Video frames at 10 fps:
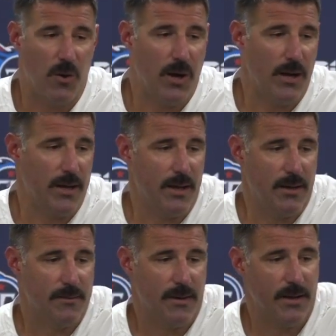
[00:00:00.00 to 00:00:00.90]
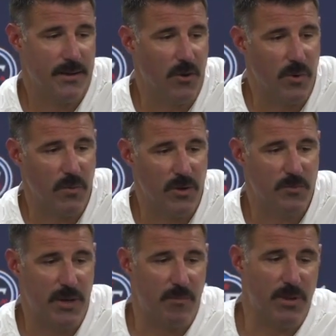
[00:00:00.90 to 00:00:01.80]
I, uh, I think we, we
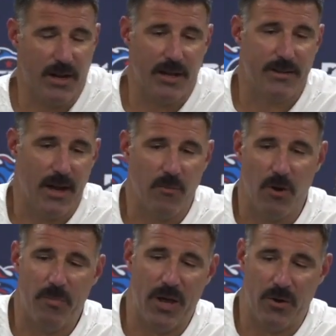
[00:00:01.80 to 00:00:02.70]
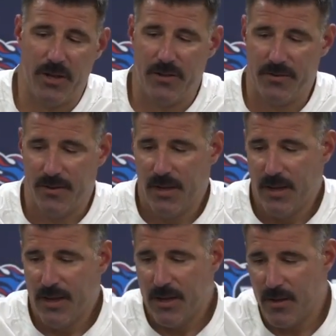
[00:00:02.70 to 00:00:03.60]
spend plenty of time on penalties, and
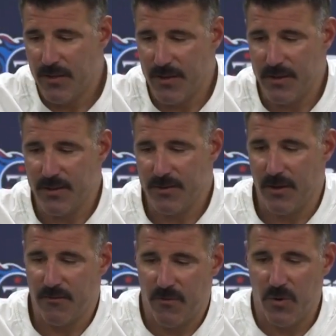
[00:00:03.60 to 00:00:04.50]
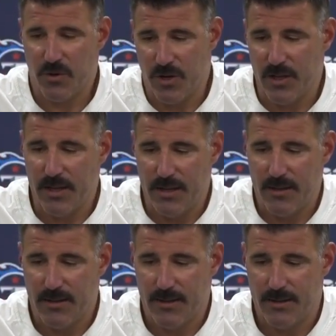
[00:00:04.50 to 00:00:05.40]
you know, I think that unfortunately,
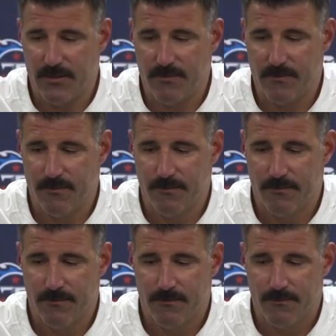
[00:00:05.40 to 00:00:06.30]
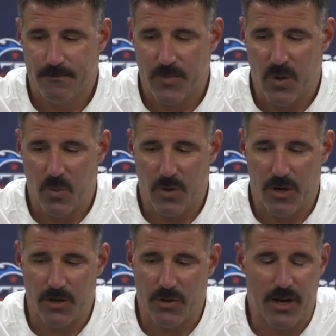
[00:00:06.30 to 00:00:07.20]
um, you know, we're
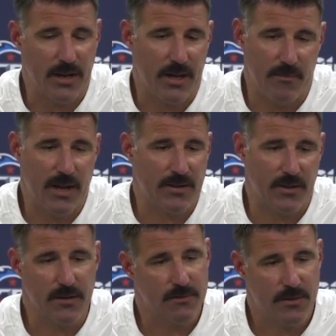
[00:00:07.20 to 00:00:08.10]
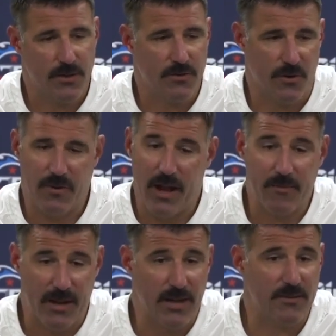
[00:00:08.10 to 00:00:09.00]
going to try to get them not to, to, to,
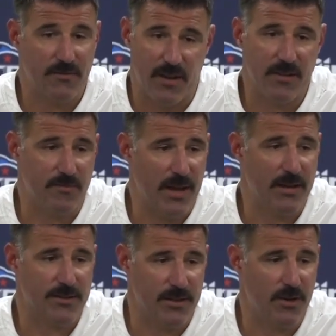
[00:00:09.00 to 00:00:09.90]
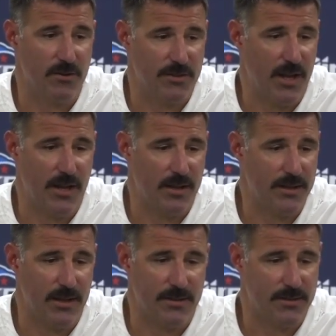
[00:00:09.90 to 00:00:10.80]
grab guys' face masks and understand that
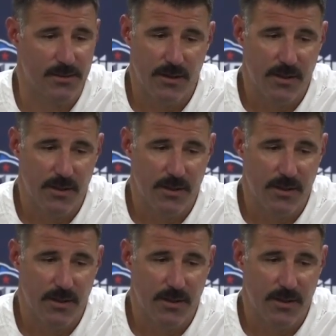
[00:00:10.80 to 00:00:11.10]
that's